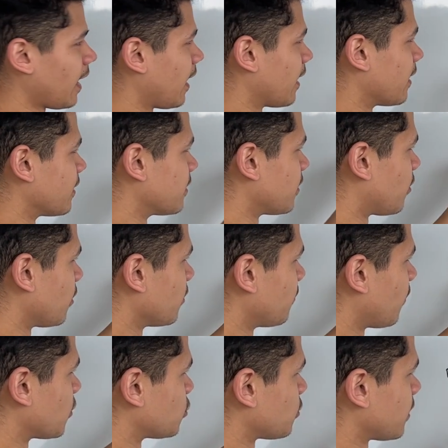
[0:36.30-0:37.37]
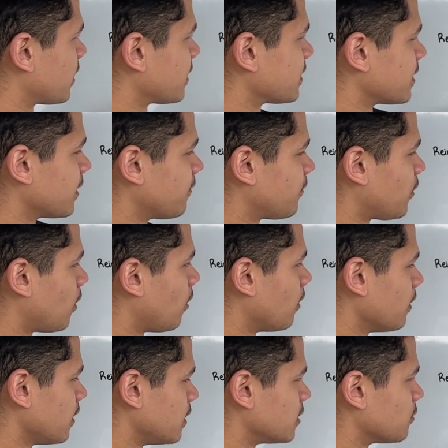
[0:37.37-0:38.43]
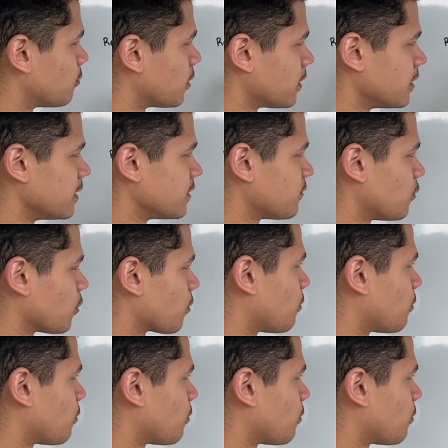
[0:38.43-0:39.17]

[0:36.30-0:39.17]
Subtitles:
and all of our training is going to fall into one of these four